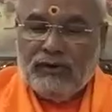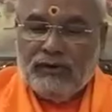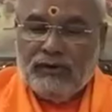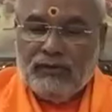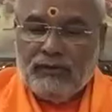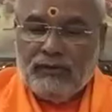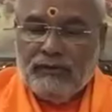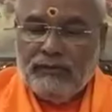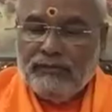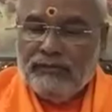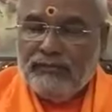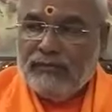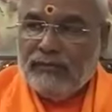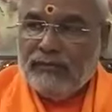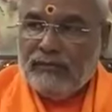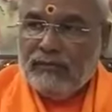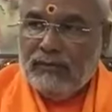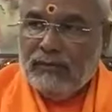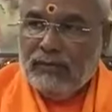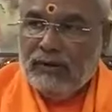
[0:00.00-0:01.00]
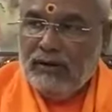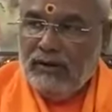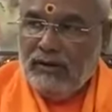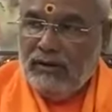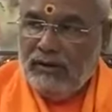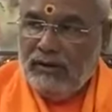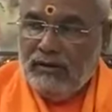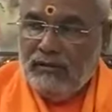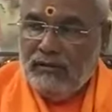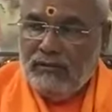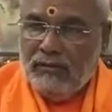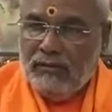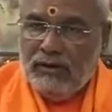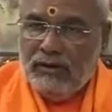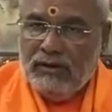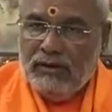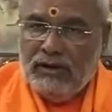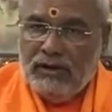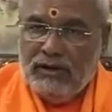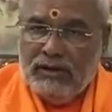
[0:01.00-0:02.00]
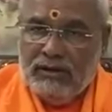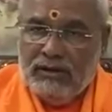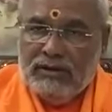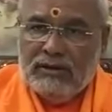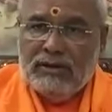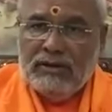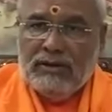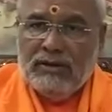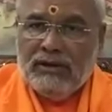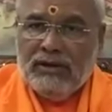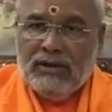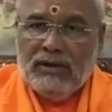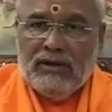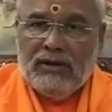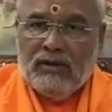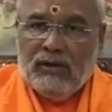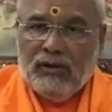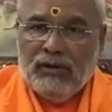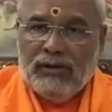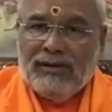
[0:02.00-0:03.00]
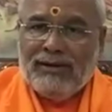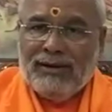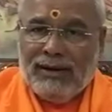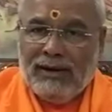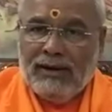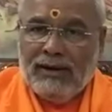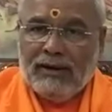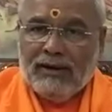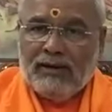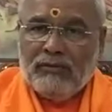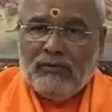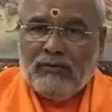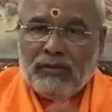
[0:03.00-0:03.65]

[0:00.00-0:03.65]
You know, mother need not tell,